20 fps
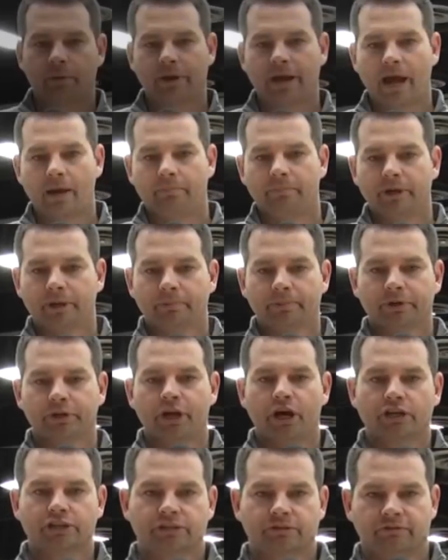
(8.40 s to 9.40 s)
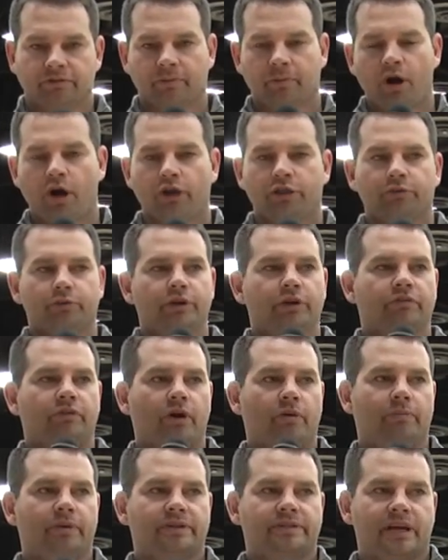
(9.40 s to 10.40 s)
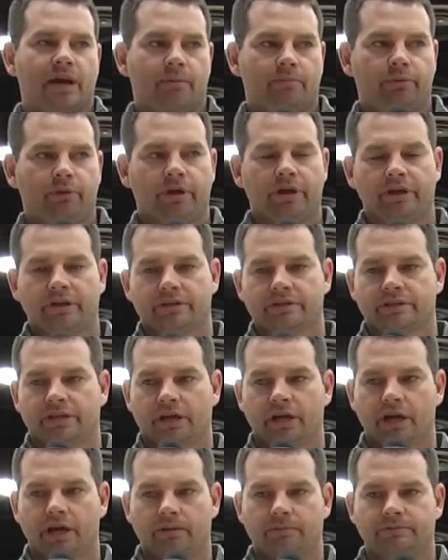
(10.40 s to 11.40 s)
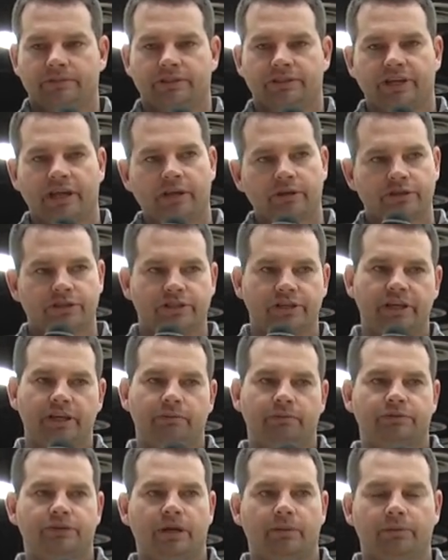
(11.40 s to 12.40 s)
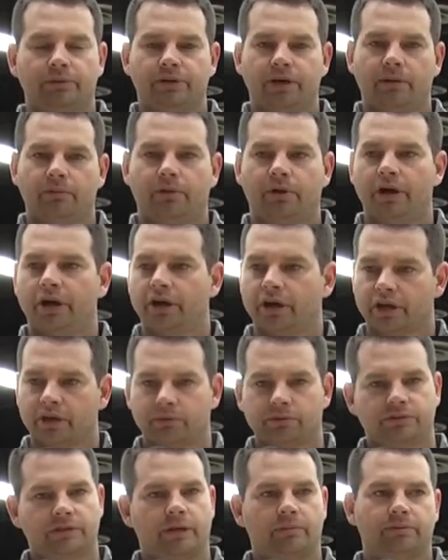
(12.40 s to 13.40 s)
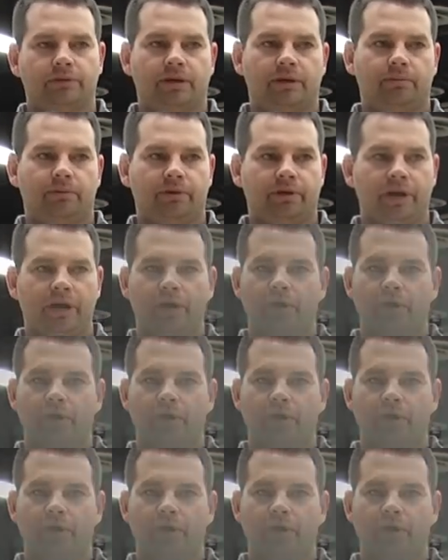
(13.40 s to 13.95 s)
we got big production from all three of our big-time players. Taylor Seed with double-double, Erica with double-double, and